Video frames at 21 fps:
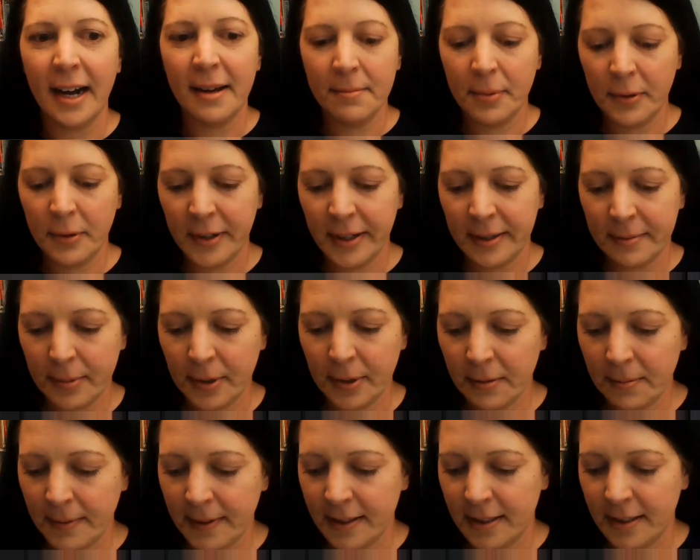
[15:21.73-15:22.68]
on point
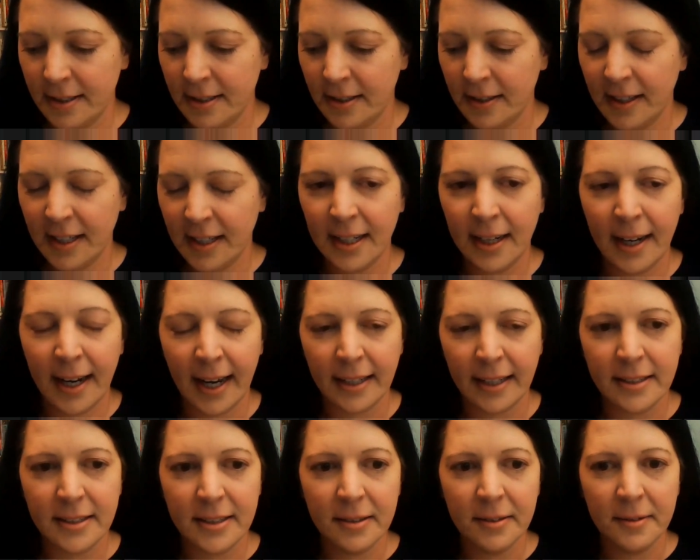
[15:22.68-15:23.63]
purpose to
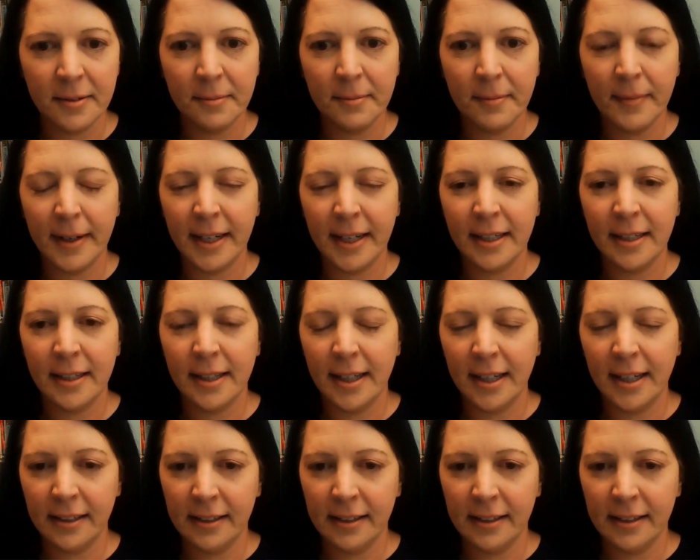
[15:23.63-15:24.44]
connect to my